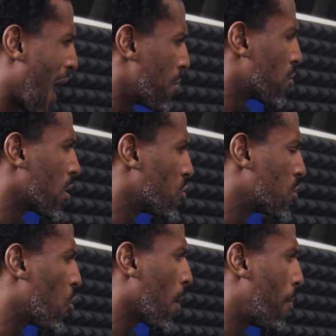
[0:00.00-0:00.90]
Admiral
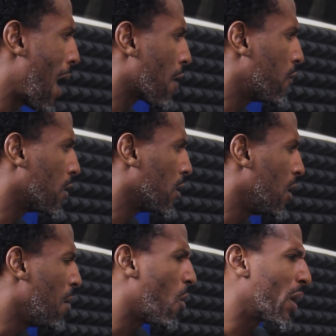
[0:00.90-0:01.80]
was more impactful.
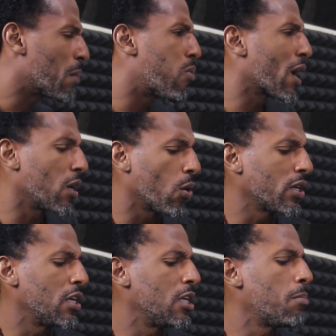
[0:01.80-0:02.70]
But when I break it down
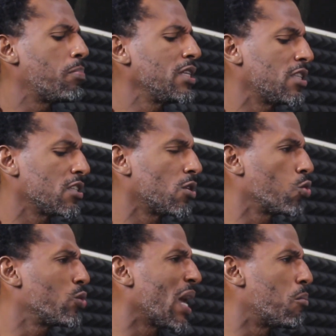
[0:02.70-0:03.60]
into little pieces now,
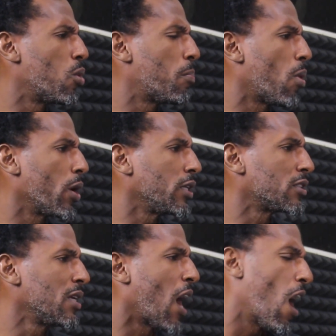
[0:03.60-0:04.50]
you get more points.